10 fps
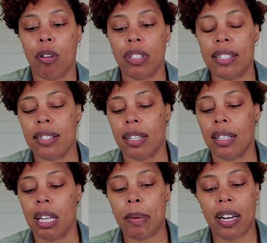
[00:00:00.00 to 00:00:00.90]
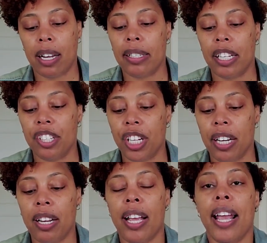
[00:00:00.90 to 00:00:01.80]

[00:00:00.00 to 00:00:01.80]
This is a limited edition.